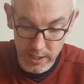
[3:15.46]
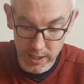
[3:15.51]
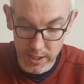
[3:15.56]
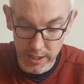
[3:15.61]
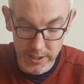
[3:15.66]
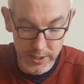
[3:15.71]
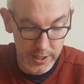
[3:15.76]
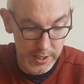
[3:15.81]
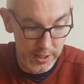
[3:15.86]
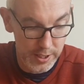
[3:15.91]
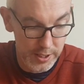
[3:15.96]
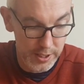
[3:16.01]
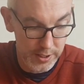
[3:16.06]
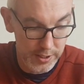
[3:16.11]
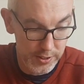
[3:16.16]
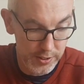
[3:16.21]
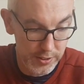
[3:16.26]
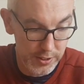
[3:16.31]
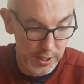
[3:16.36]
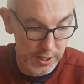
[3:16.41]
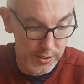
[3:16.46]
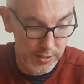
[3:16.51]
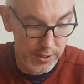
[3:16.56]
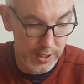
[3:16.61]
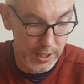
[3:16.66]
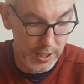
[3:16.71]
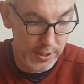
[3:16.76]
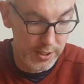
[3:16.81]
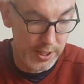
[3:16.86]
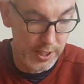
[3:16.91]
And then another
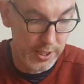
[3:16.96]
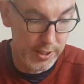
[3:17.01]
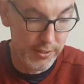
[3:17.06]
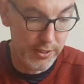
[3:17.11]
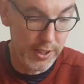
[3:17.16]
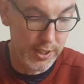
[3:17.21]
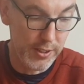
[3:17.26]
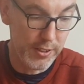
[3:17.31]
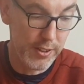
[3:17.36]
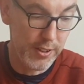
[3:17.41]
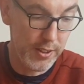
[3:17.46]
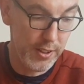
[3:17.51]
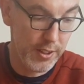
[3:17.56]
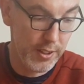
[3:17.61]
60 at the other end.